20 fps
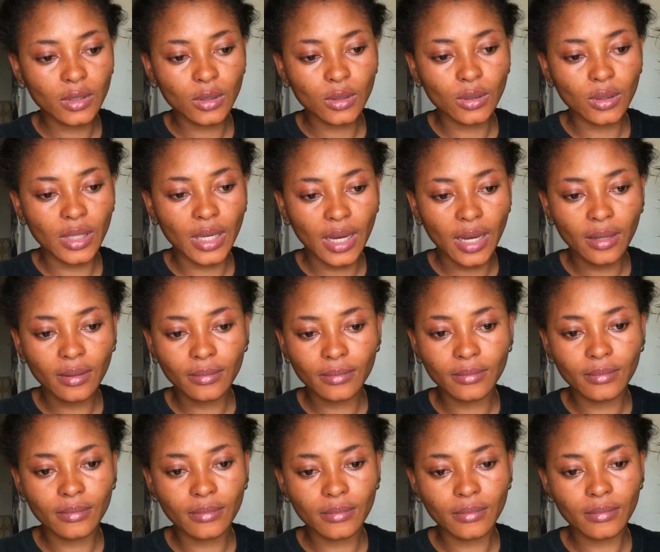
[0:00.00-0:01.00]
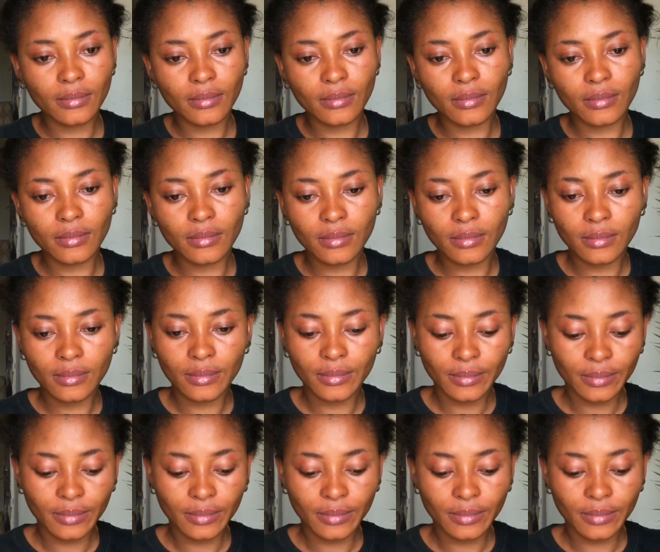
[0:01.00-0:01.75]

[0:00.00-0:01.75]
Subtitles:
So yeah, benefit of aloe vera